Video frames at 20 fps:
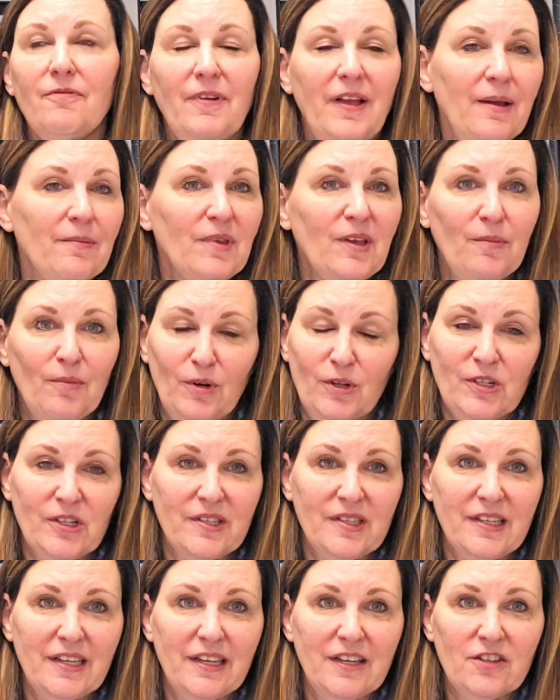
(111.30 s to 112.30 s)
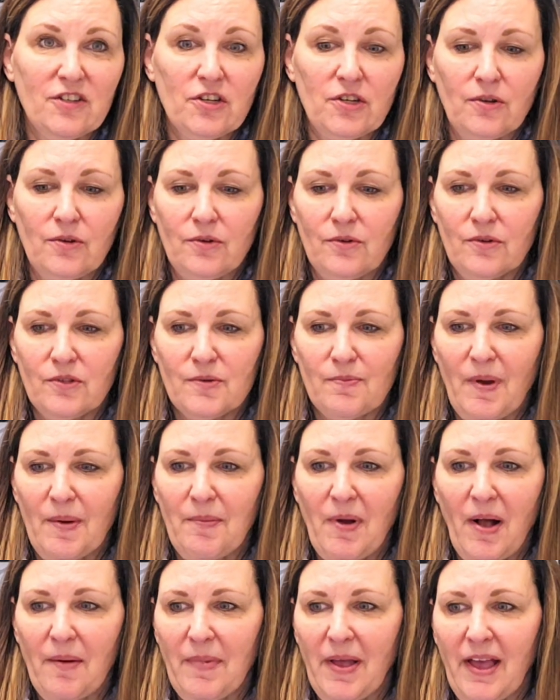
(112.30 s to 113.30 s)
family emergency issues. My
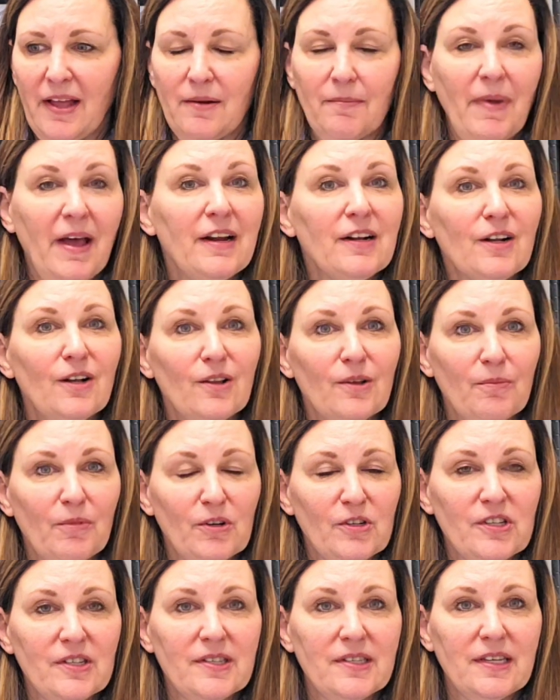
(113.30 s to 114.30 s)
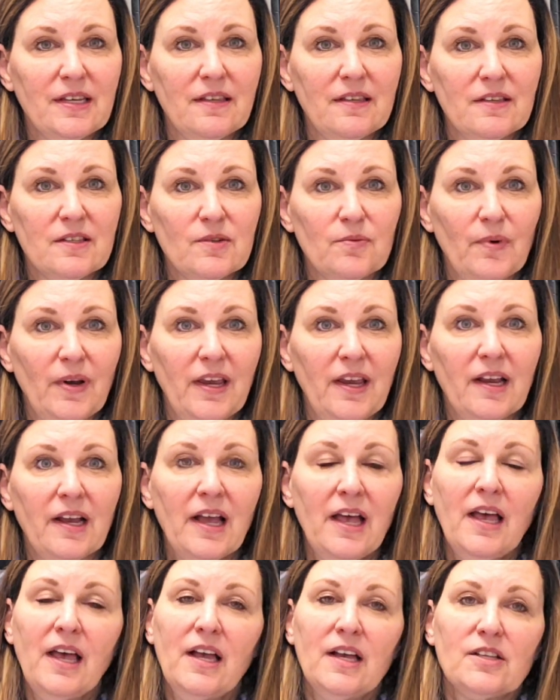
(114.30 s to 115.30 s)
mom had a medical emergency this
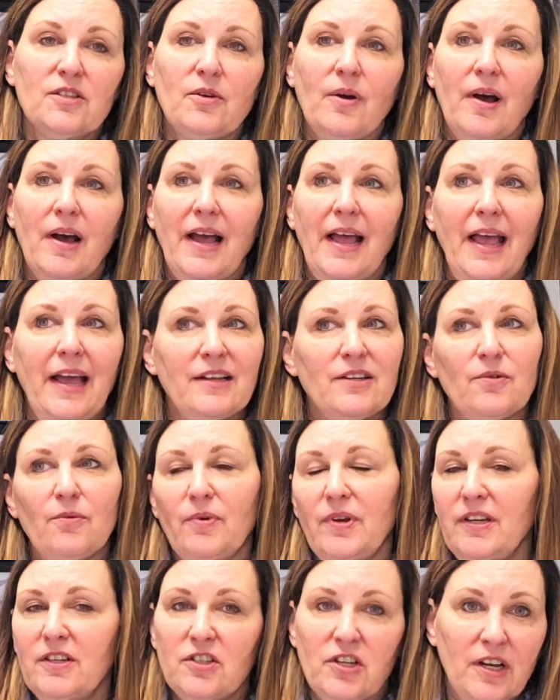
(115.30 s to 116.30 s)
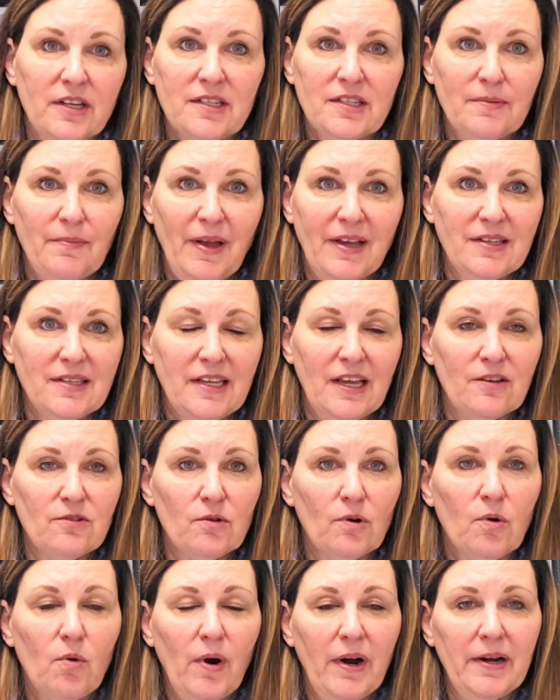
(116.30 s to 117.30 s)
week, so I had to readjust my
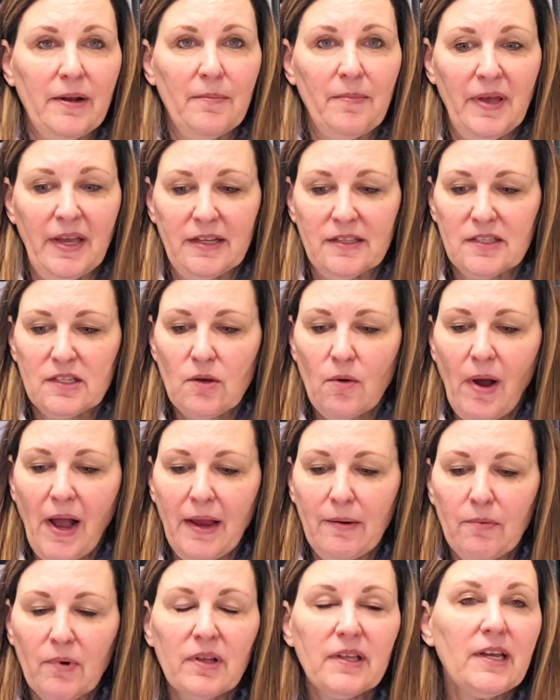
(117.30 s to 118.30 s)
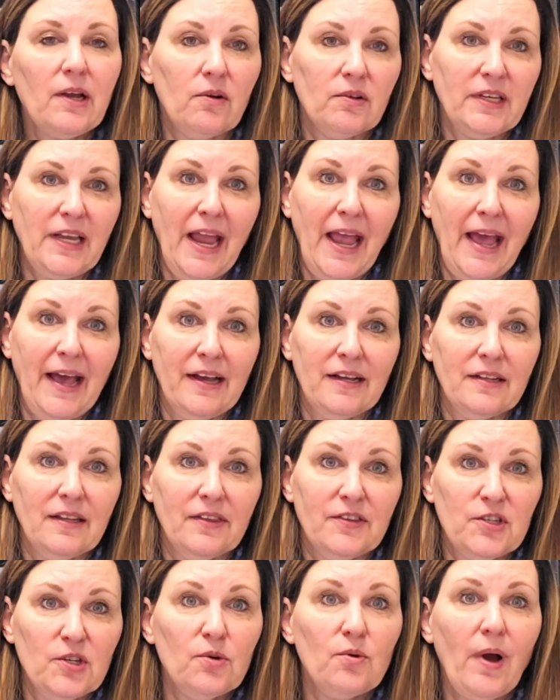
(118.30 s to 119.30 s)
schedule quite a bit. So I really only
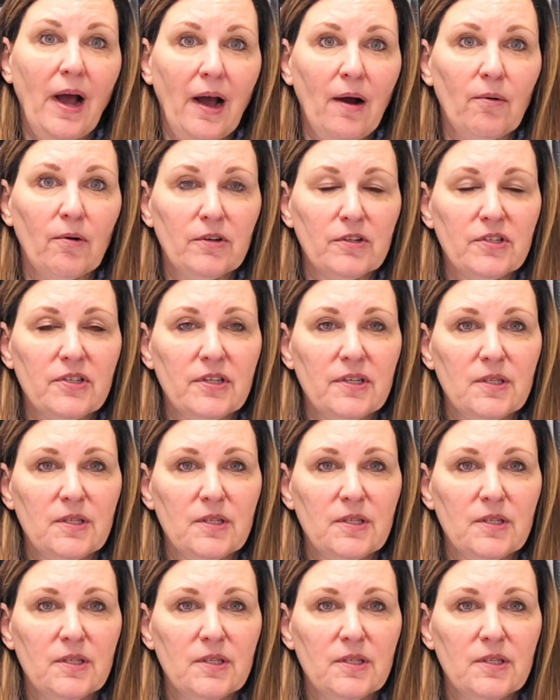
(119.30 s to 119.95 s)
had 2 hours